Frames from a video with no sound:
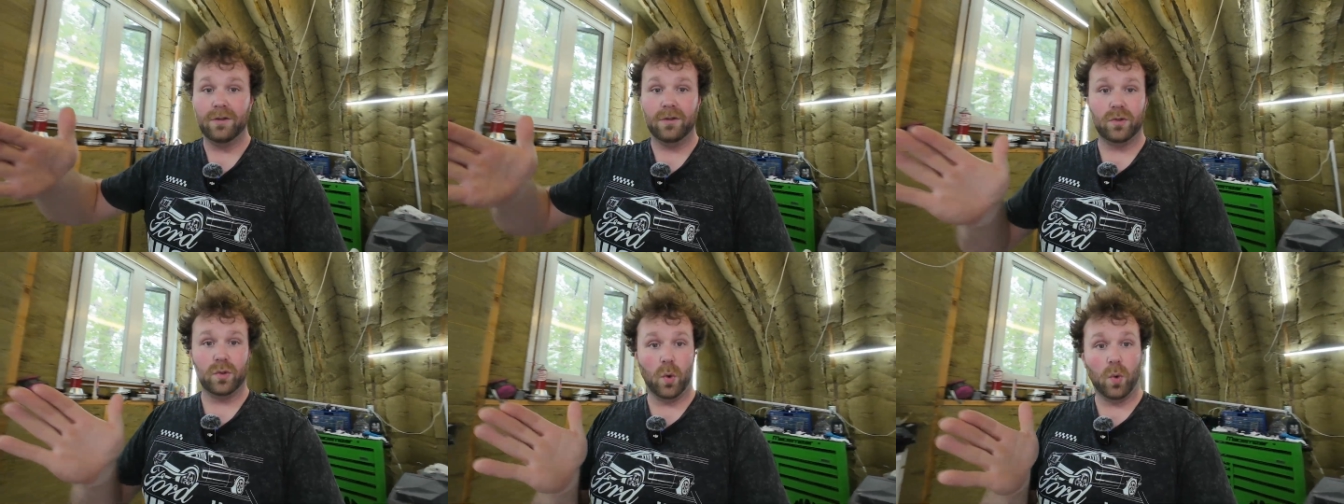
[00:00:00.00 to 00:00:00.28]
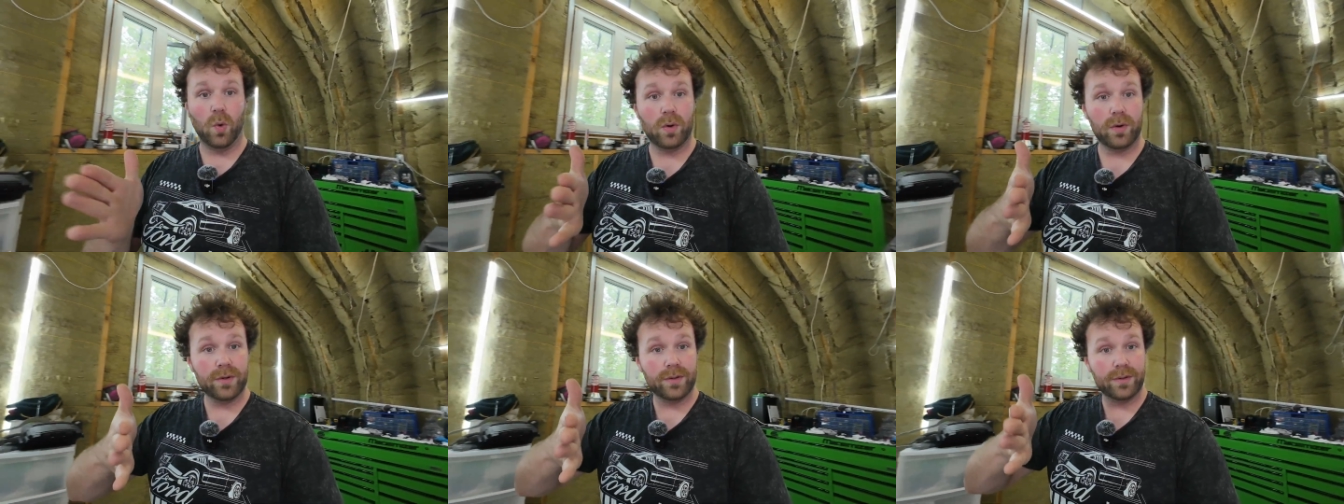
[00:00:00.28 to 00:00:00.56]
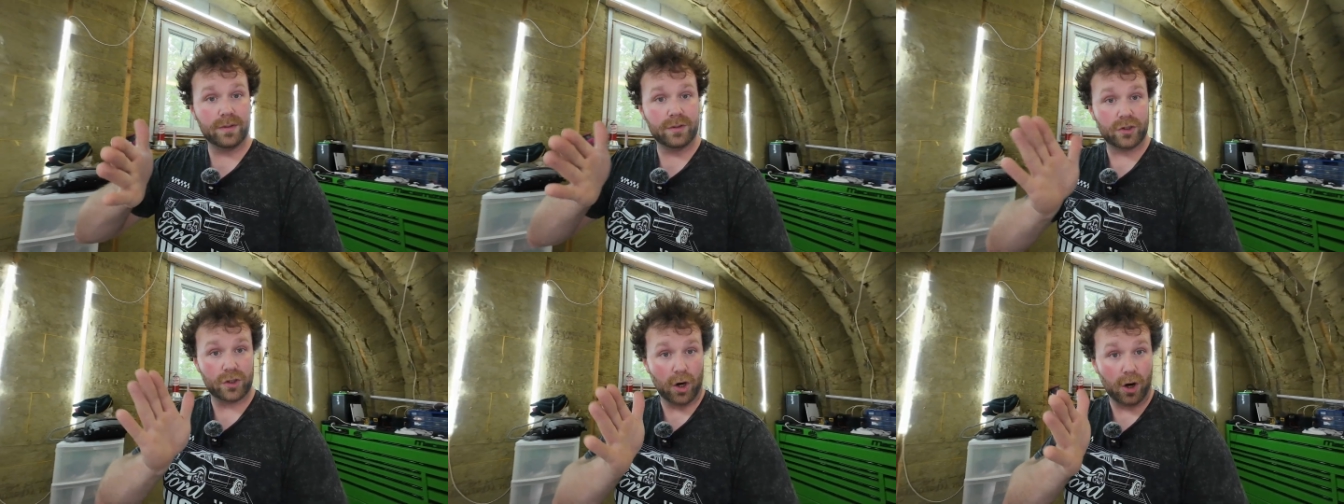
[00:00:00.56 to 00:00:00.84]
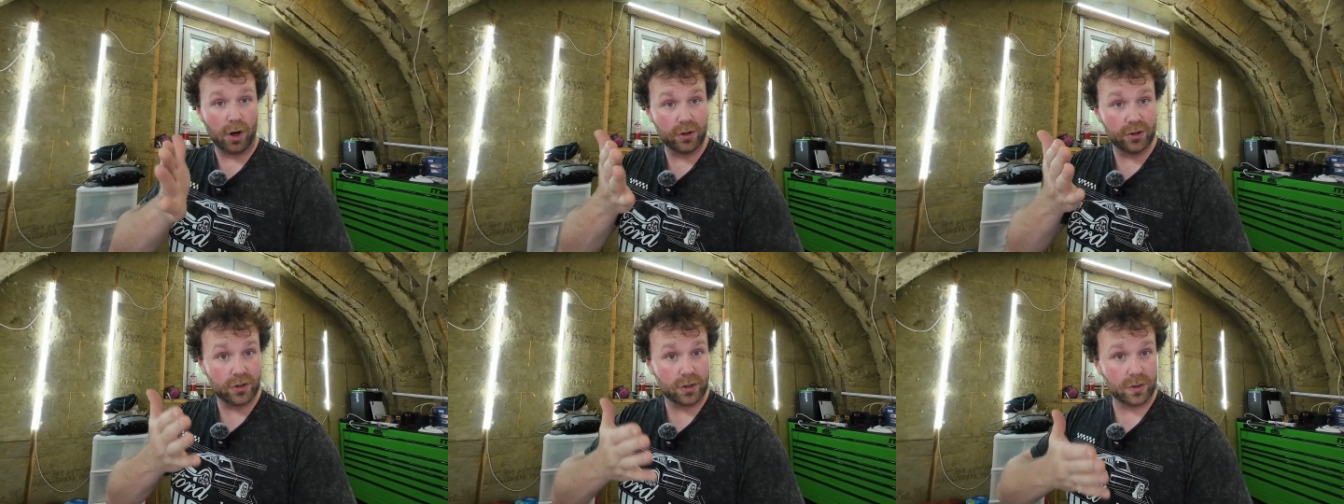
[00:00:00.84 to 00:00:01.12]
door
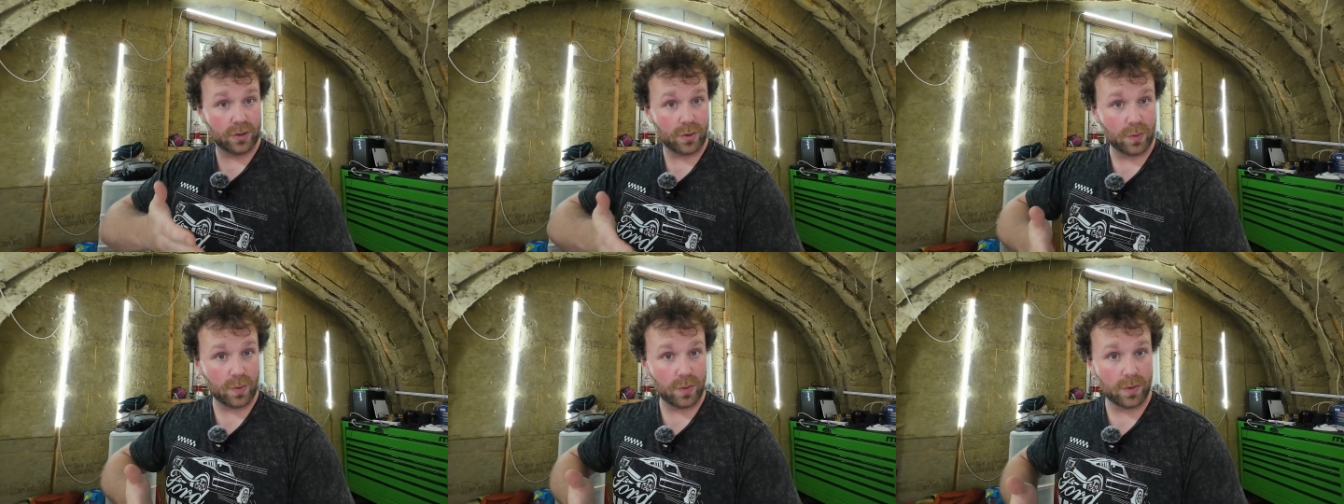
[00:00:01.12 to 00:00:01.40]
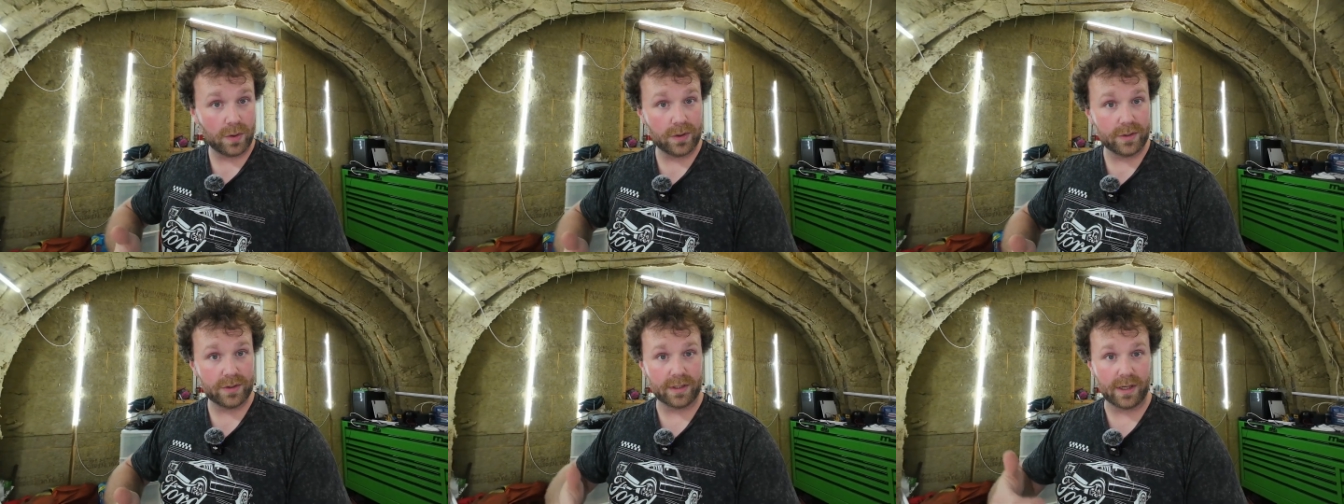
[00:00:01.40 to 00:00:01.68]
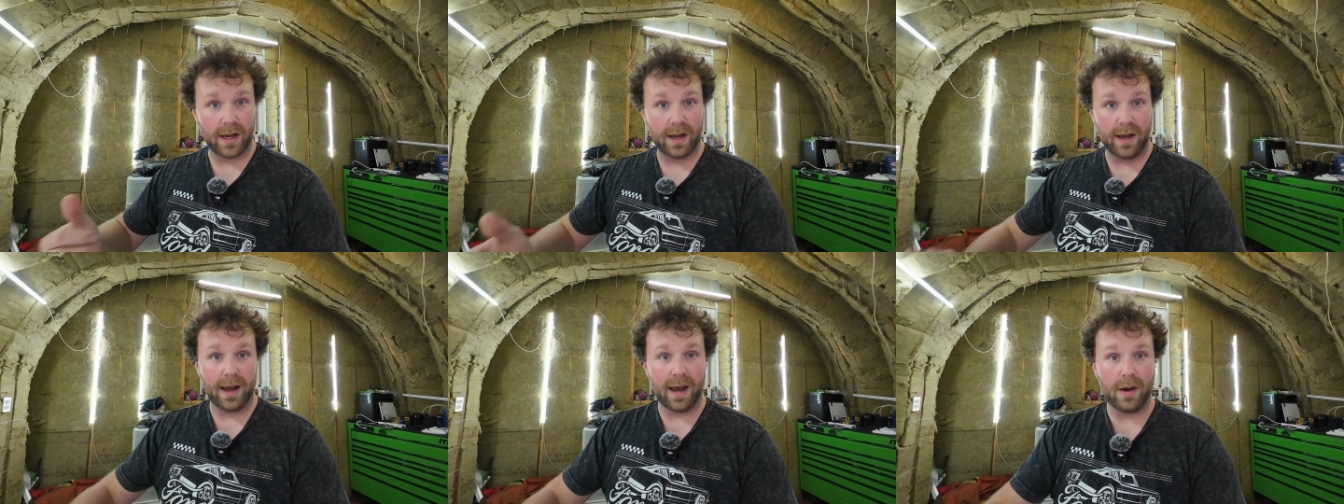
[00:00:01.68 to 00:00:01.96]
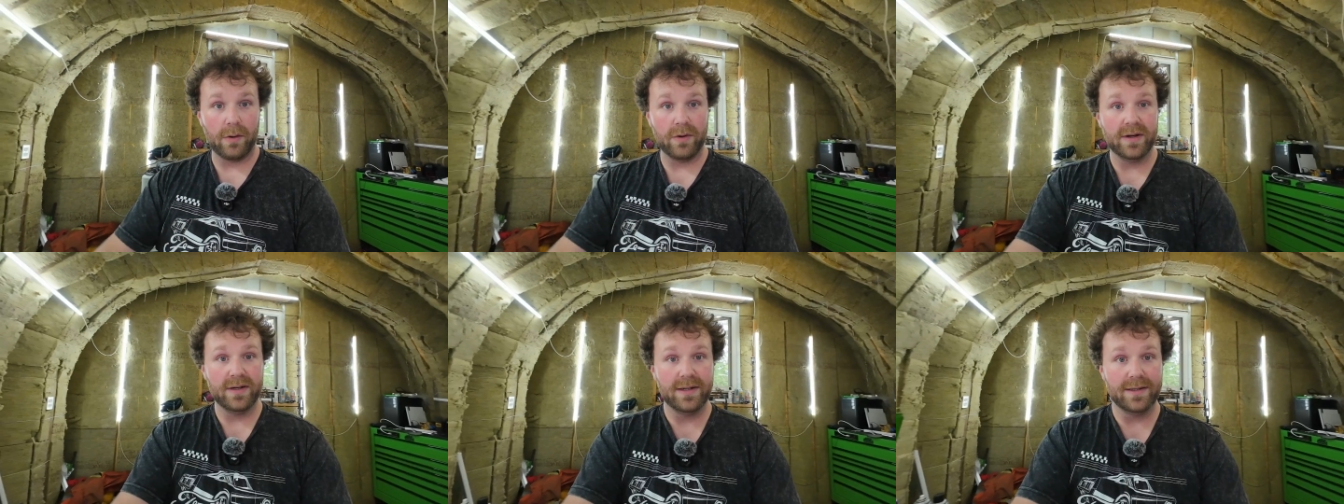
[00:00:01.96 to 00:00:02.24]
charger doors, uh,
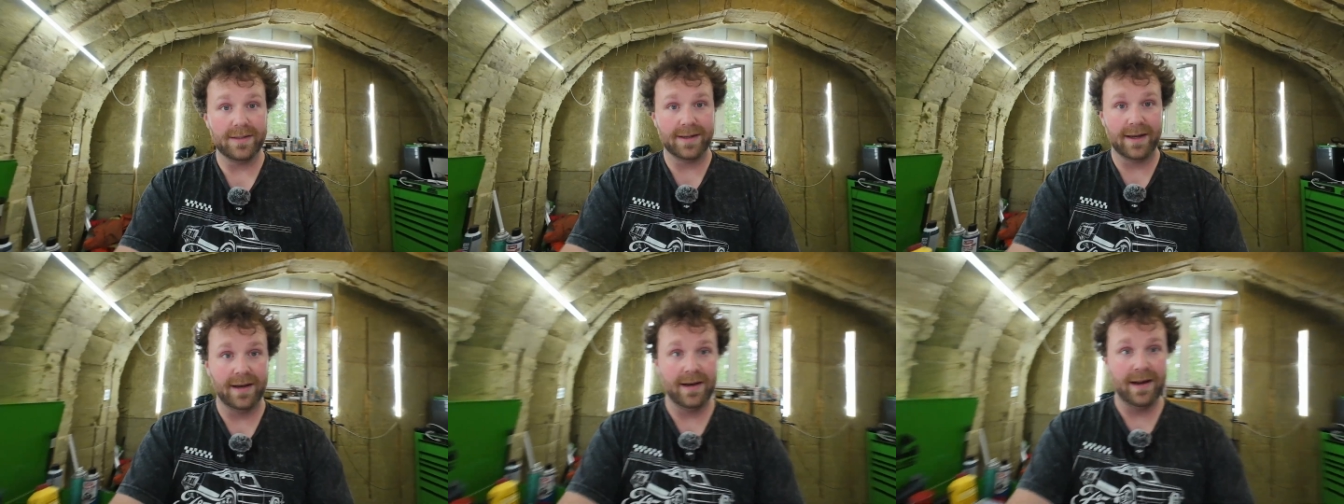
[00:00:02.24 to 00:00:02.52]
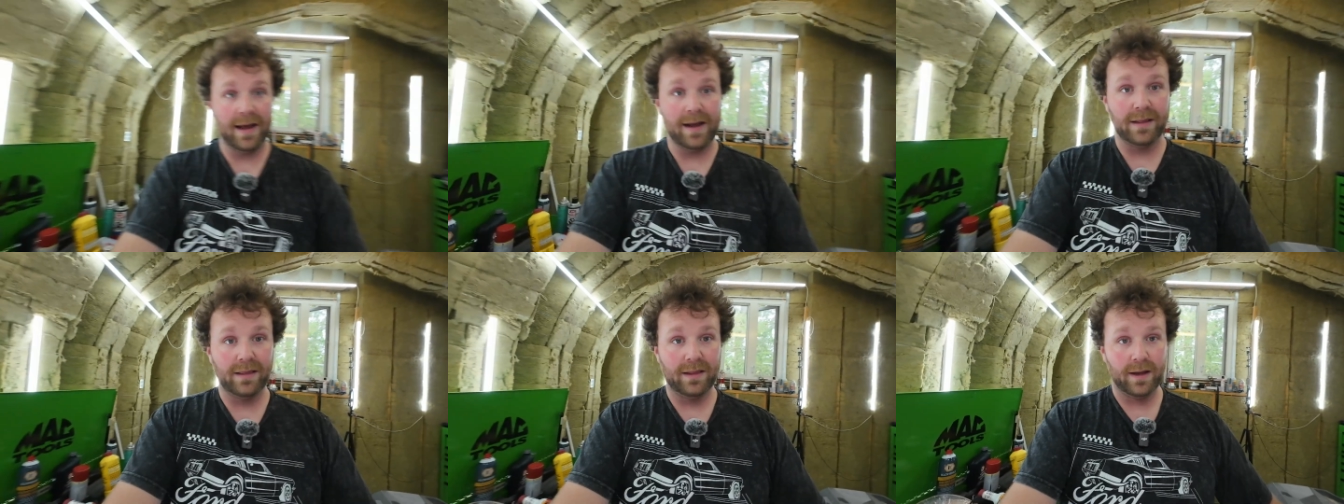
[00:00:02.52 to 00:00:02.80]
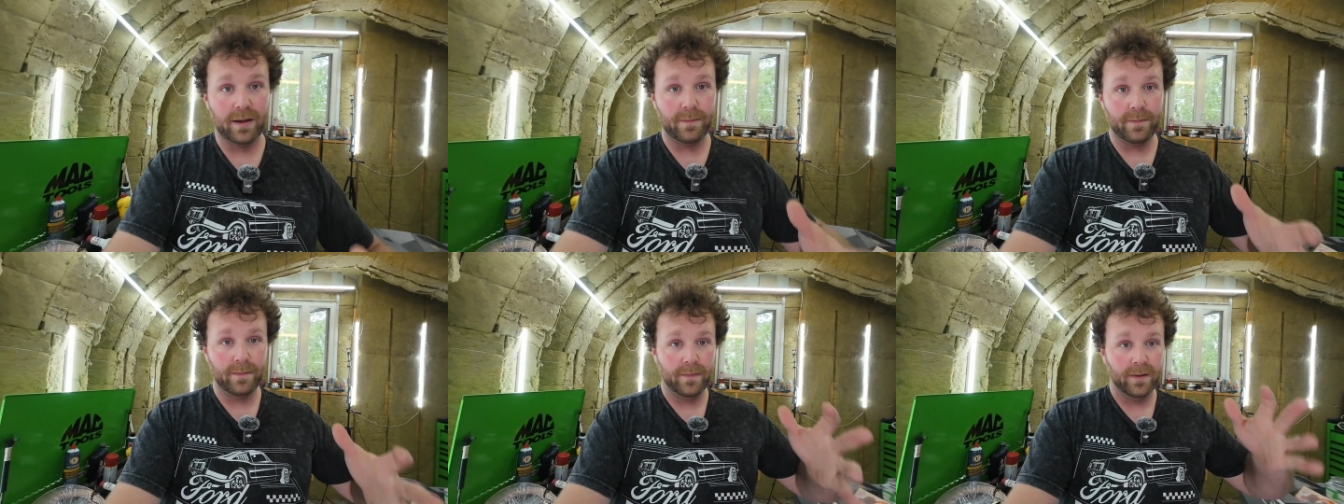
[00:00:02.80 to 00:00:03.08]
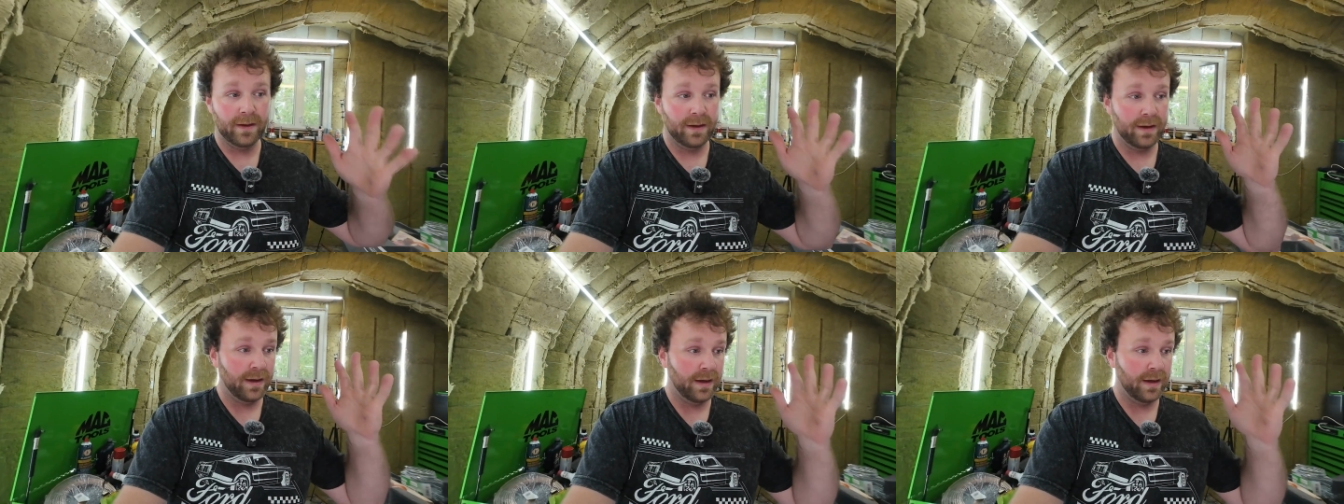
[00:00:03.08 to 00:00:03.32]
how to disconnect them,